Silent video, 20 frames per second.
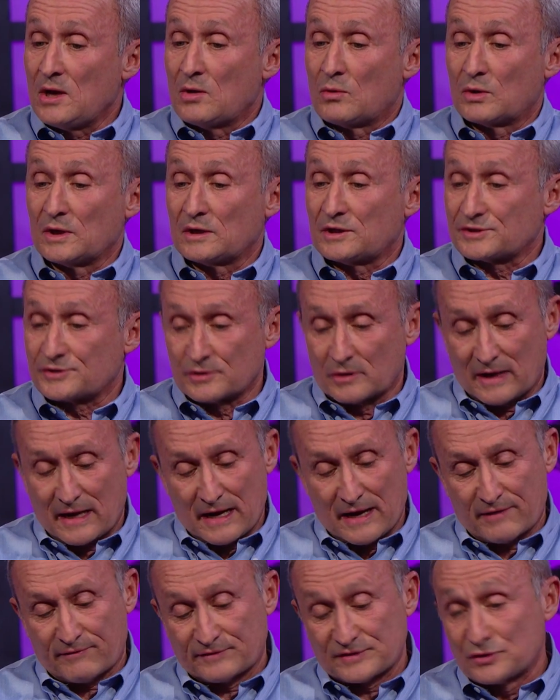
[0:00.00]
We also
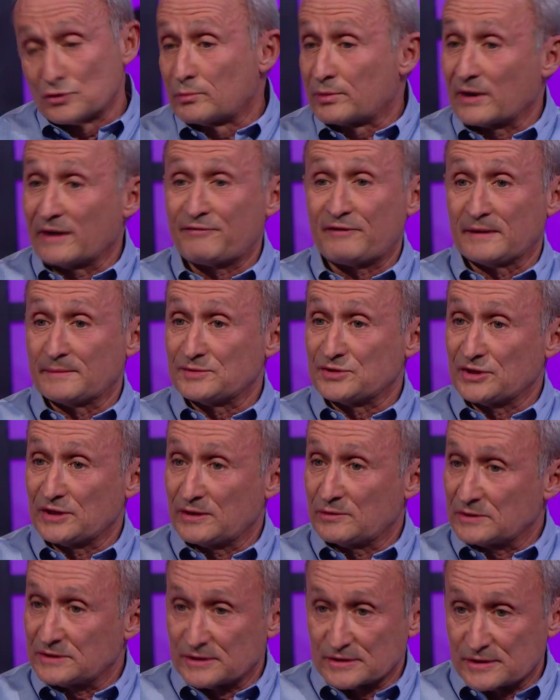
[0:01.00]
have Super FMG,
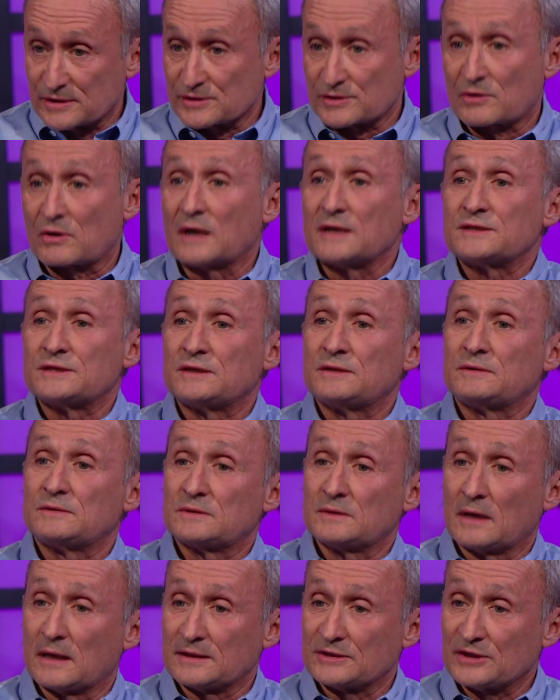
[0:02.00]
which is this crazy
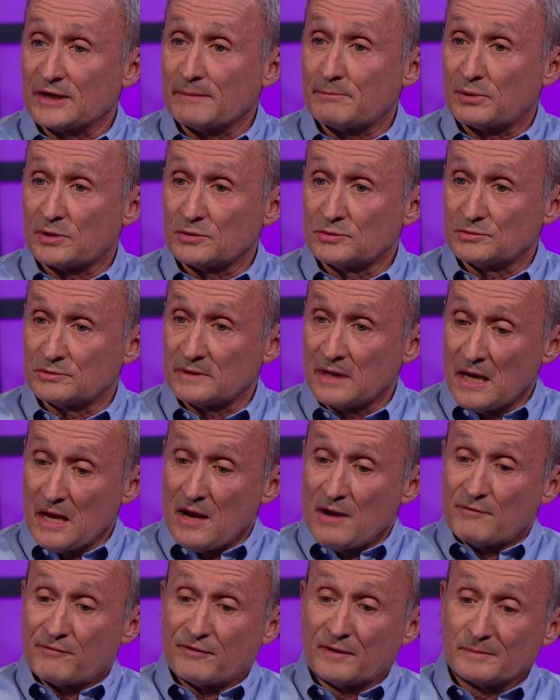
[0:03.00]
uh, shaped balloon
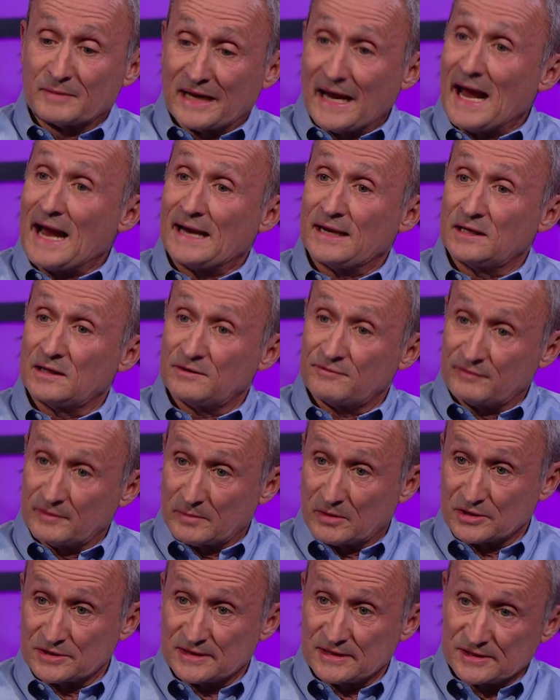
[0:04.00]
from Canada, from
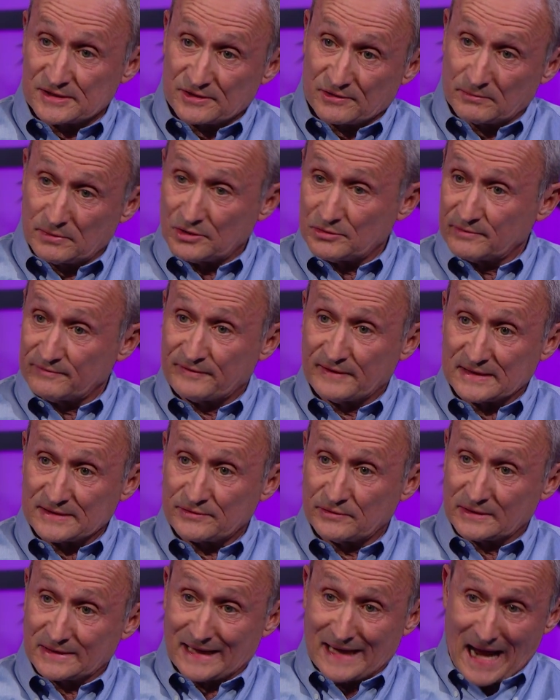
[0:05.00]
our sister balloon
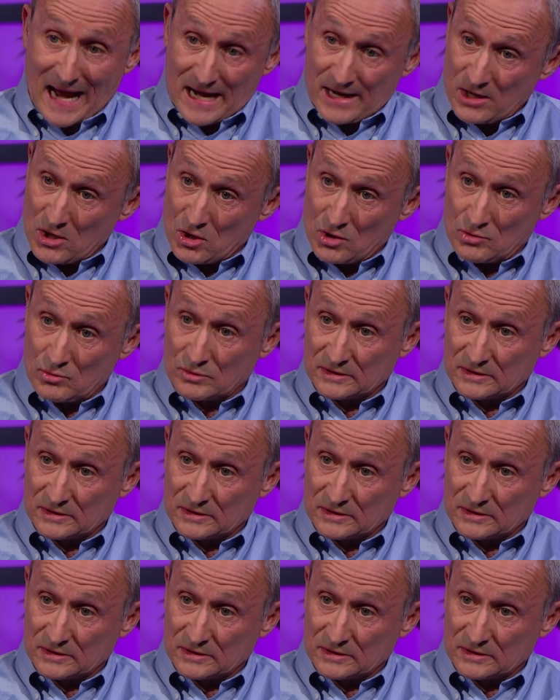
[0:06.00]
festival in Gatineau,